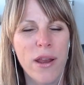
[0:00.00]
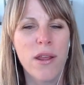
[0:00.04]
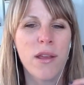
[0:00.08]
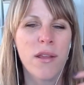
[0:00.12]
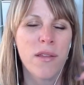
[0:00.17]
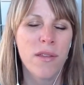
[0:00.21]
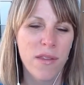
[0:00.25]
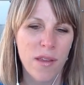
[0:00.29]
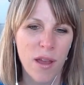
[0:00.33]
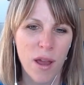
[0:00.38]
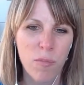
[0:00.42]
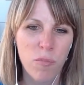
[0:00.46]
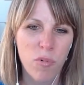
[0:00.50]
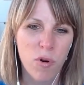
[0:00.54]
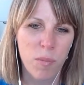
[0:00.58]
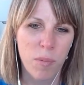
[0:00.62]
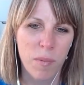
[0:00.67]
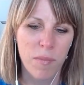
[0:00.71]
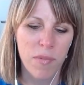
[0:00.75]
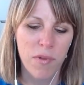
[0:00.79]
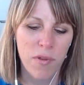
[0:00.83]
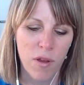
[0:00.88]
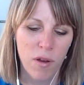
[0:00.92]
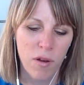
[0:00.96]
You can start
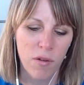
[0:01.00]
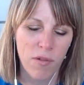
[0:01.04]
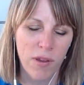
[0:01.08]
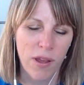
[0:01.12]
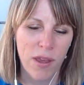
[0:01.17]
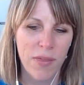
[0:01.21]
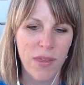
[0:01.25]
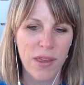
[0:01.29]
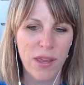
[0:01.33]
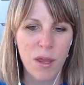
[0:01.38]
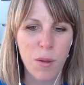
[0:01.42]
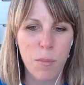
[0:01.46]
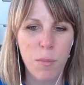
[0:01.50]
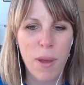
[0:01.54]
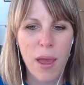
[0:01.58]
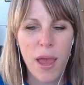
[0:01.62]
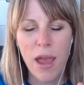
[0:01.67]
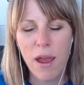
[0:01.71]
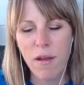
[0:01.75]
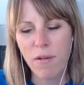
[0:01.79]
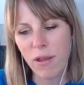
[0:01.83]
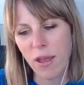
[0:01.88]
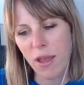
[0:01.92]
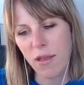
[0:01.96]
problem solving and then
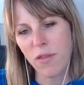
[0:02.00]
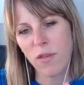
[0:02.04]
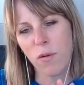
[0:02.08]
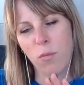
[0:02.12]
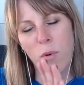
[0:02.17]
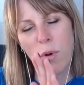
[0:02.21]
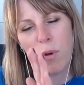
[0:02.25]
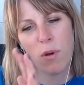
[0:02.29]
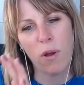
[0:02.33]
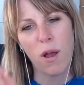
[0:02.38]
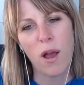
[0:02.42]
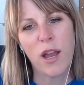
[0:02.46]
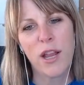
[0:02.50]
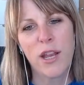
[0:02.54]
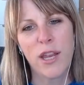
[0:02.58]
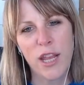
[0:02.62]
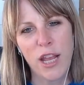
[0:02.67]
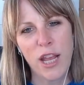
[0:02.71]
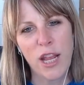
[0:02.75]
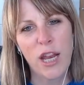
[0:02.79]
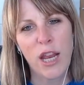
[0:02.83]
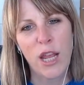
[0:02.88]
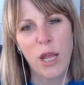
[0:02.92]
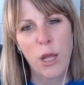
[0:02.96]
comparing it to what
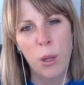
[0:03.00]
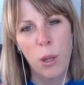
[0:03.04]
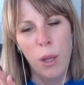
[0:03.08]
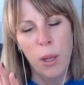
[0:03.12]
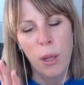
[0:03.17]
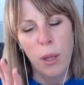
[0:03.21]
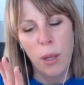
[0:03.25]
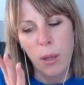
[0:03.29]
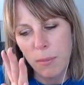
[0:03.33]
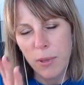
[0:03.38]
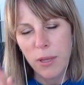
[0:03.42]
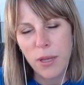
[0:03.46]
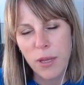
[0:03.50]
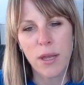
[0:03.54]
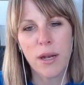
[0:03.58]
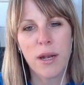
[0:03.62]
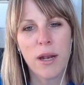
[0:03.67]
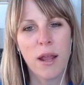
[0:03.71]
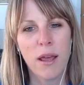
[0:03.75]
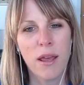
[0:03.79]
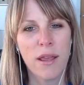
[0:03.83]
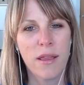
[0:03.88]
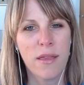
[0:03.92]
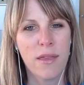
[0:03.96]
ideally you'd
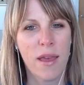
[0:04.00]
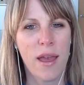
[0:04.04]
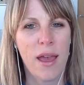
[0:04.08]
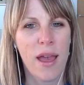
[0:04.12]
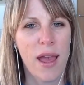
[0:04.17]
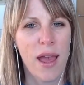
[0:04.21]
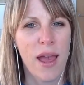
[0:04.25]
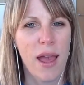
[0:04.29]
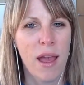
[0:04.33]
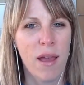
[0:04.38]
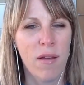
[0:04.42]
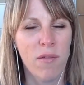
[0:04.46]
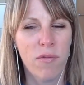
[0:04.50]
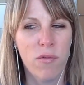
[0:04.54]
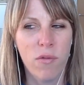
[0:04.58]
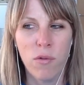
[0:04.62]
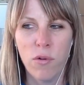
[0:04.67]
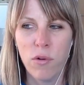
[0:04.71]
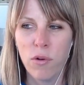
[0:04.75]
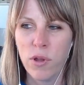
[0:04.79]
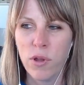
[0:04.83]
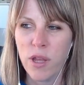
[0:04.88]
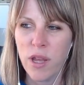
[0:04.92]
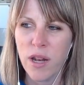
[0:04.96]
like to have,
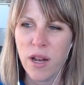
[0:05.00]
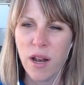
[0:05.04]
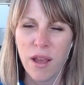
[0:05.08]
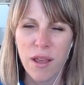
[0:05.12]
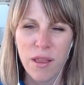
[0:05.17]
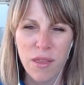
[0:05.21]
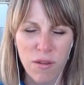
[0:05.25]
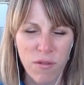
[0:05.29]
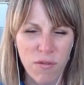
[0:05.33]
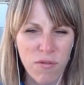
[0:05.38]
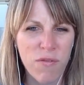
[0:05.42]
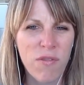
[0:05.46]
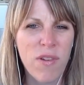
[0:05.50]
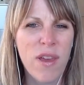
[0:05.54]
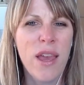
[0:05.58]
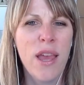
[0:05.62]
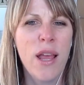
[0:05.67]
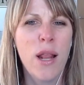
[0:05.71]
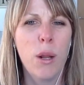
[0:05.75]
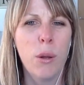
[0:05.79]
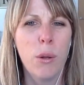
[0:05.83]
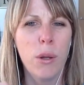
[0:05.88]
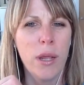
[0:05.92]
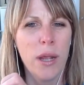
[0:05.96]
or you'd like to
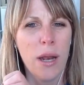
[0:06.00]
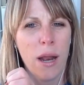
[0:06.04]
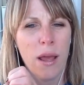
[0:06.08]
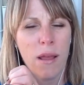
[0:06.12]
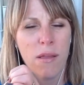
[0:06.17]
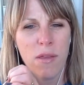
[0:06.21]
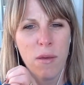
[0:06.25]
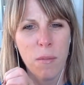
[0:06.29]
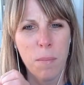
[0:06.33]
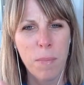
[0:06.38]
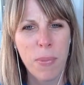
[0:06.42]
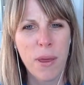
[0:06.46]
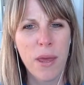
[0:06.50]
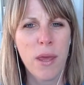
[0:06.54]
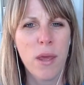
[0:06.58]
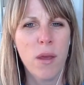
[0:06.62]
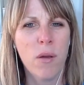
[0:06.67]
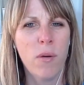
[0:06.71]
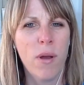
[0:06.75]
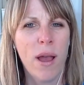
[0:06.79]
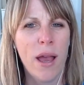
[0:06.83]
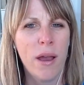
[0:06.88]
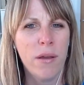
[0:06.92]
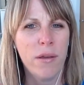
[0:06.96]
feel, or you'd like to be,
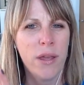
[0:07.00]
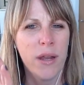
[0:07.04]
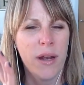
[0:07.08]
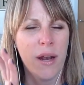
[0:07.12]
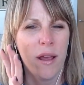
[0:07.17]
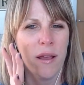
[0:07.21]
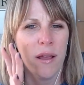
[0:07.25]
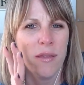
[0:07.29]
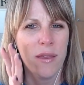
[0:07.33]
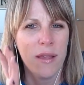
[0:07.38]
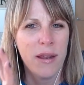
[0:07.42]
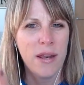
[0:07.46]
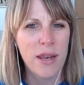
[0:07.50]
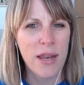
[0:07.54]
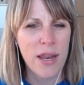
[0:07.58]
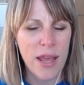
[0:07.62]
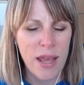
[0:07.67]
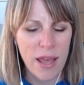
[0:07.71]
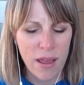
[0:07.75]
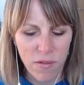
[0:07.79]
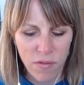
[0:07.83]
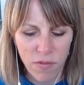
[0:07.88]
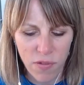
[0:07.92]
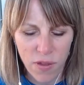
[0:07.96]
or how you'd like to
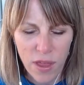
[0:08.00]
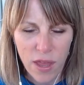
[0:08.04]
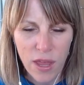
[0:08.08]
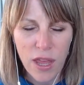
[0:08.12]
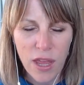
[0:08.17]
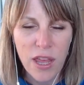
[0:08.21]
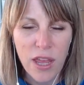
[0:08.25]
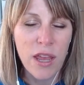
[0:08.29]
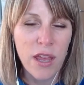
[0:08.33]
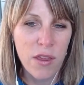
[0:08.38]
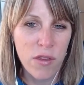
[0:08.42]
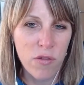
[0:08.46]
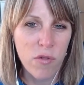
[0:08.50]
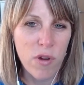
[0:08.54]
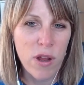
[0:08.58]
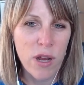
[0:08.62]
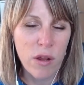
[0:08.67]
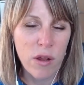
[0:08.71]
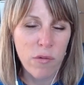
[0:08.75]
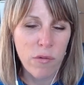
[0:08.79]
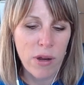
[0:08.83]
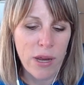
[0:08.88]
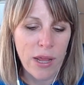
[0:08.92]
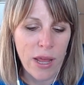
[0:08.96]
live is
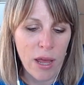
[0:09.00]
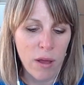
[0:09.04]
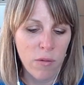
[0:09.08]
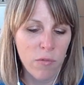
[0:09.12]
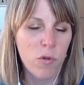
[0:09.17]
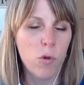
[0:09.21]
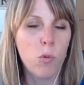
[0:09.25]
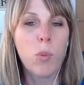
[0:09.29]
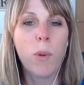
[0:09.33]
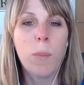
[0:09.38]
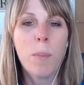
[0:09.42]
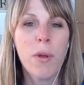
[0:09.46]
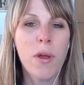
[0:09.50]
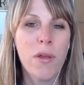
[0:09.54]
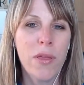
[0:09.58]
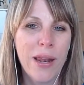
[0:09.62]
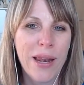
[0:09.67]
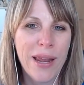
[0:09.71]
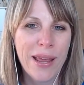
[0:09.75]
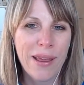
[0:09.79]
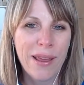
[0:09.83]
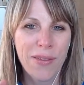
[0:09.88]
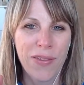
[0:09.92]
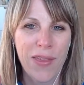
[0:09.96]
really, really helpful. We'll put the
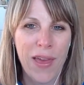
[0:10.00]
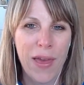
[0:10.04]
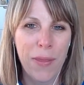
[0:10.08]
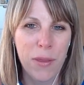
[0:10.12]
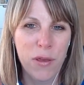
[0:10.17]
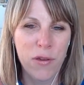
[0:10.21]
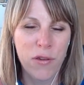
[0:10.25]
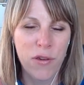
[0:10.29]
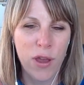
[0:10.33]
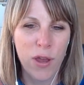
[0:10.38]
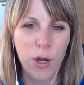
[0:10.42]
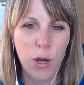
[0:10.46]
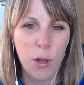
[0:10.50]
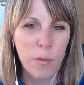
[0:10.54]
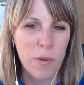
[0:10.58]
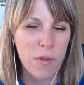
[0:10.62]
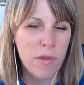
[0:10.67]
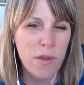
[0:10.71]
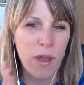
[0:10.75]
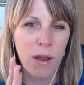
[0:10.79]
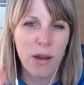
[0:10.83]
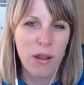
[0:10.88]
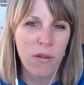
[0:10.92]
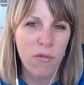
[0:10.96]
link to that in the show notes.
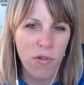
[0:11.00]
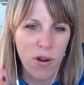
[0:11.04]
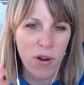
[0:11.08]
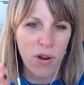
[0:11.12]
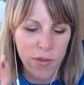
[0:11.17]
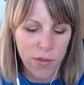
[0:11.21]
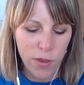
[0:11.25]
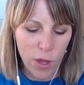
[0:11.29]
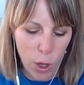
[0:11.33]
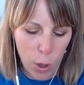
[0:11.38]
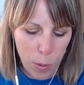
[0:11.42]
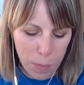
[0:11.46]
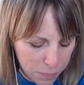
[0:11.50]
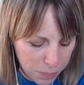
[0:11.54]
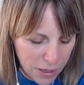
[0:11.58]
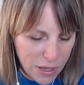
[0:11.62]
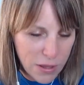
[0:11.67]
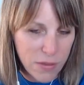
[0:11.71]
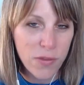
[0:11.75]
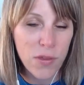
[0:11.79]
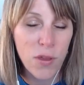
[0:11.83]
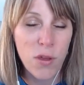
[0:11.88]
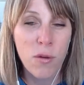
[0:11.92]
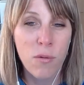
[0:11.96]
It's totally free. So
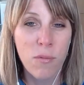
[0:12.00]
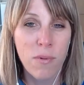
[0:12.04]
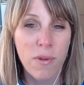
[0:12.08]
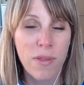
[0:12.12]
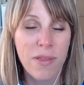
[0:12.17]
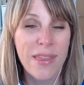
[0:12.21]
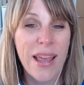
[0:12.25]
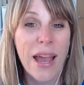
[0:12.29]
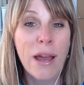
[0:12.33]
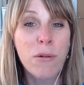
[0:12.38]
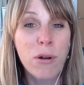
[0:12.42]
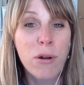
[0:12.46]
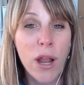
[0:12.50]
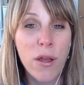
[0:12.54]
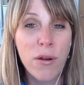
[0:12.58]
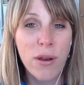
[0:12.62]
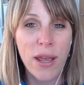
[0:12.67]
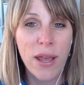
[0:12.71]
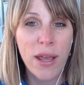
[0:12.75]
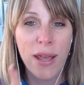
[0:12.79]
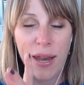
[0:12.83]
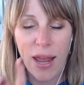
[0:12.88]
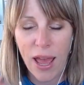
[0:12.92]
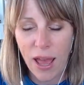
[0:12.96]
please do download
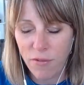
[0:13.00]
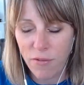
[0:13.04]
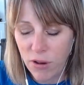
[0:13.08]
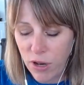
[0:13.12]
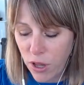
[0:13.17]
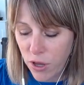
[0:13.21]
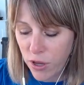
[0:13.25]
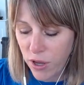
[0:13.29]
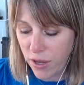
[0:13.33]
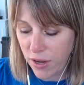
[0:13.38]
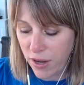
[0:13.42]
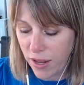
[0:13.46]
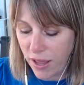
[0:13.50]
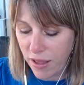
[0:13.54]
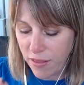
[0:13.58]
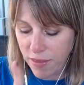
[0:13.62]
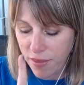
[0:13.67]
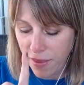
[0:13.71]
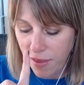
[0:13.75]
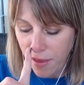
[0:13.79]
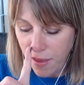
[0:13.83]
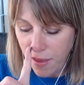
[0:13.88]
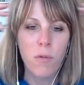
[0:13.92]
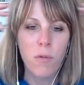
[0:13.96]
it and have a look at it.